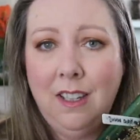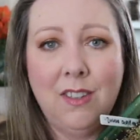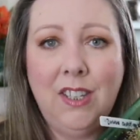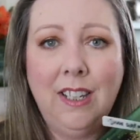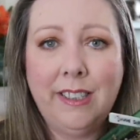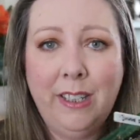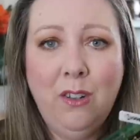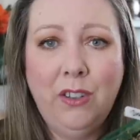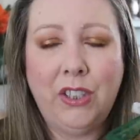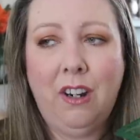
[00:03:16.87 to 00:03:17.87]
So yeah,
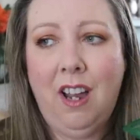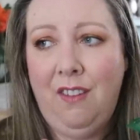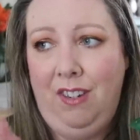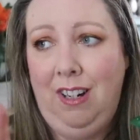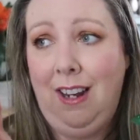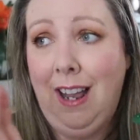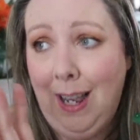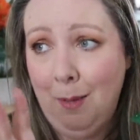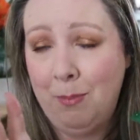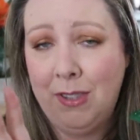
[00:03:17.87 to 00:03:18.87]
slugs are having an
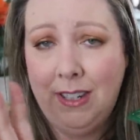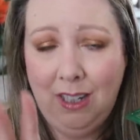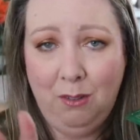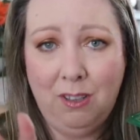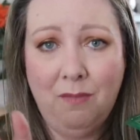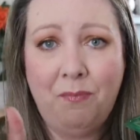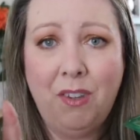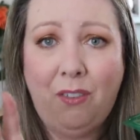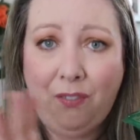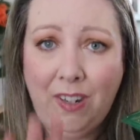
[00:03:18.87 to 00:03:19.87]
absolute
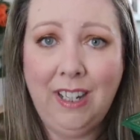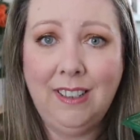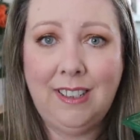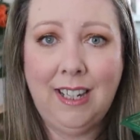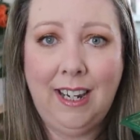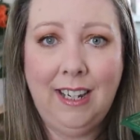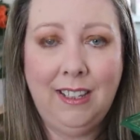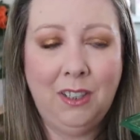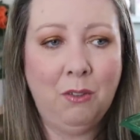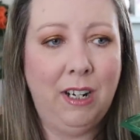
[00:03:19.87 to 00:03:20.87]
field day
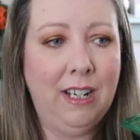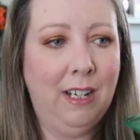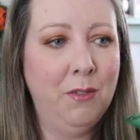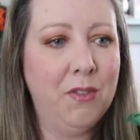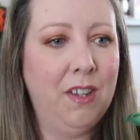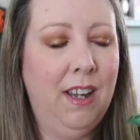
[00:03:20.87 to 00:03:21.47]
in the greenhouse.